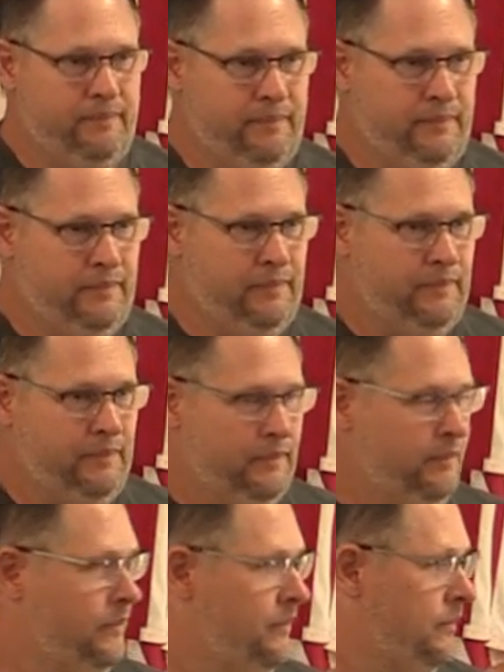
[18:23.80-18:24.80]

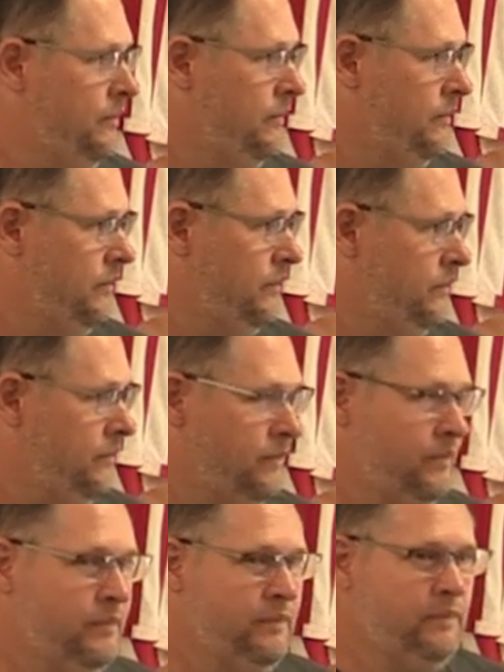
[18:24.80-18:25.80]

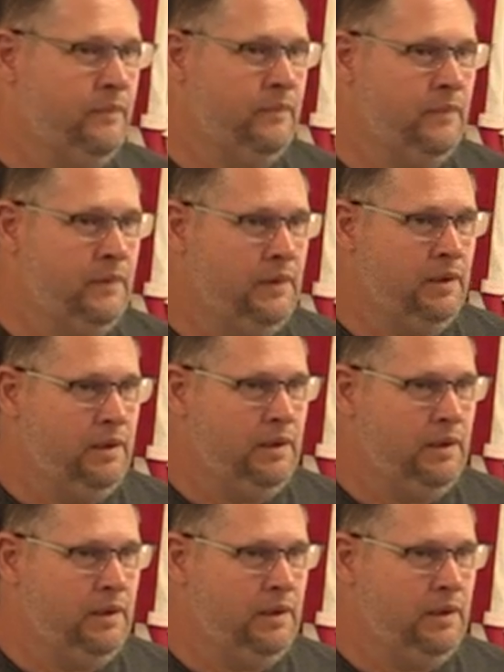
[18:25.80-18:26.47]
(silence)